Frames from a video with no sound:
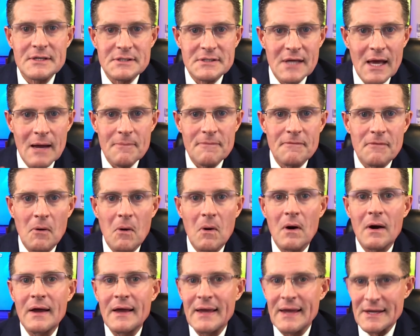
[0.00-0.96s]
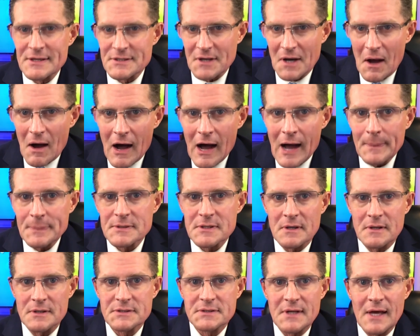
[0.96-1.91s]
Step four is an
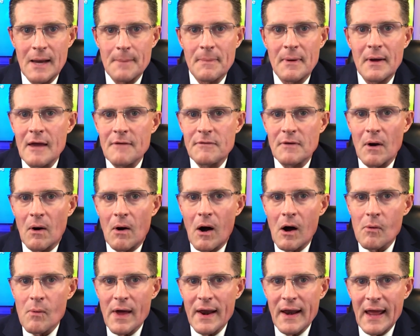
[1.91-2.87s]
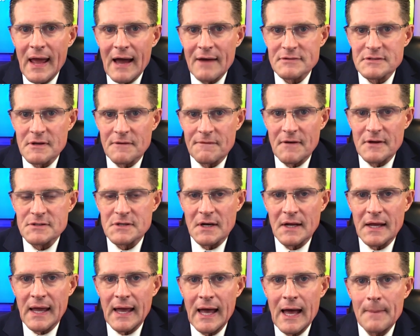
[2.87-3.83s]
optional step. If you already have
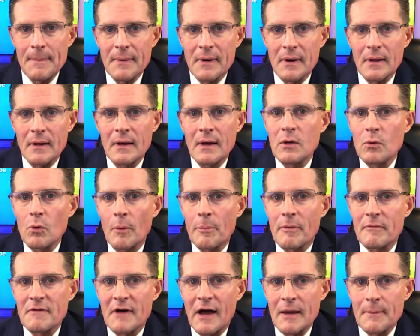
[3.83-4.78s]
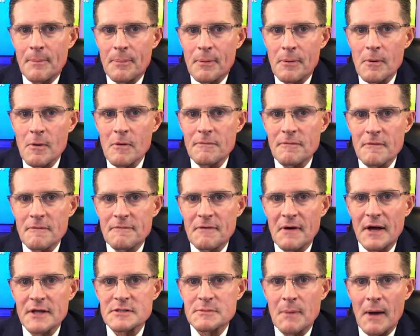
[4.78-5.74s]
sufficient capital, you will provide proof of
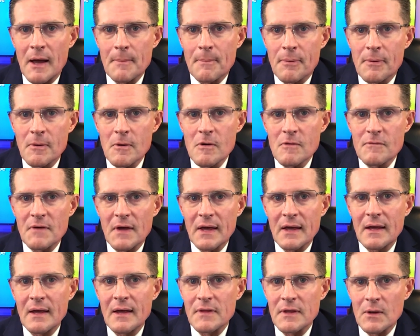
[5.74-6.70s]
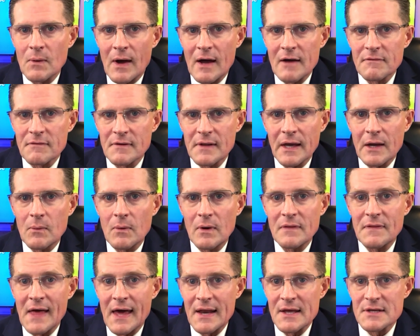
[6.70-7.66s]
funds by proving that you have
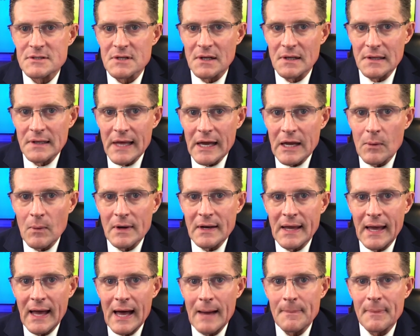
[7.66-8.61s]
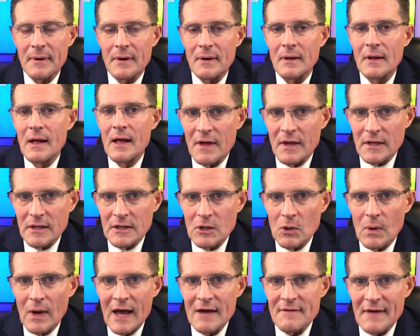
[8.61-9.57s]
liquid, that is liquid capital, that
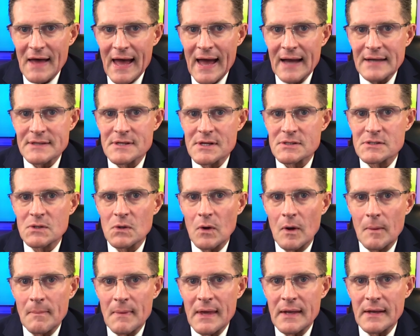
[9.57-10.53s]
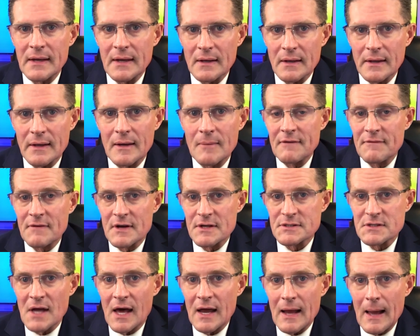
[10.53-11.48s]
you have access to immediately. If it
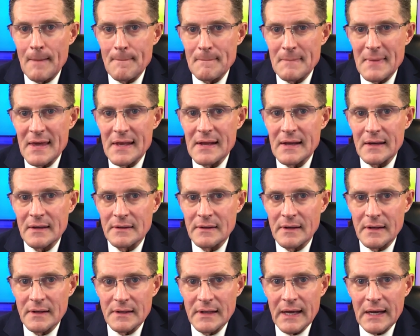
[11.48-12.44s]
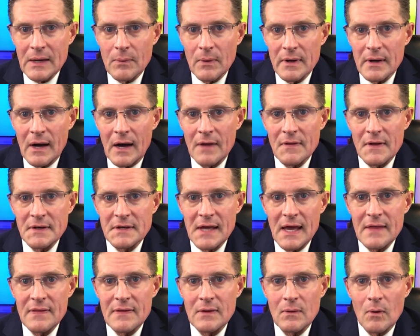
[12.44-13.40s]
is not immediately liquid on the
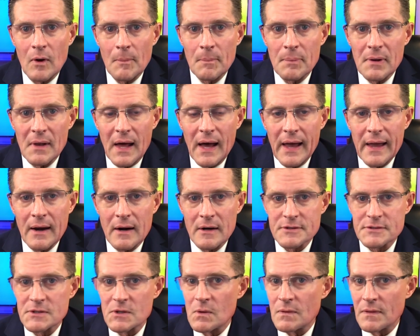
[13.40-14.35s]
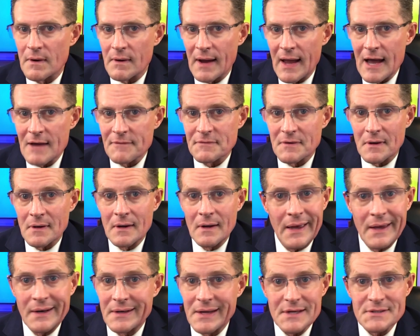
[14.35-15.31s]
day that you apply or soon thereafter,
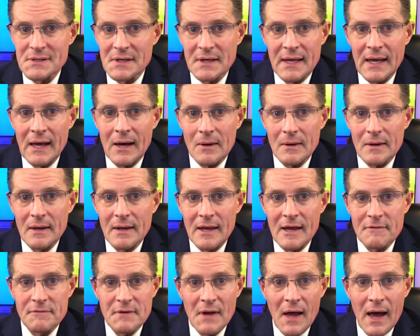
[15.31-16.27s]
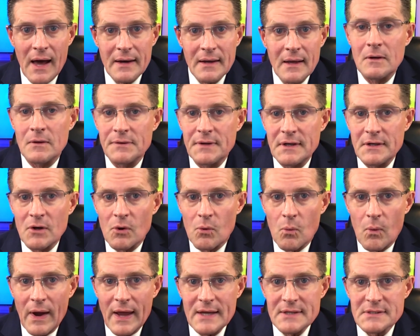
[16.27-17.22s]
it doesn't count. If not, you'll need to
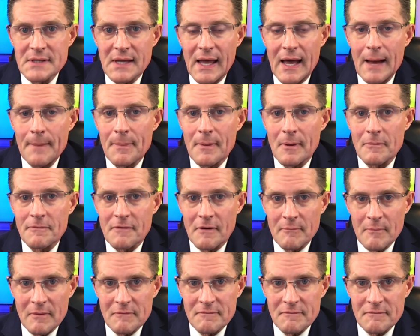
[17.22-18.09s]
raise capital from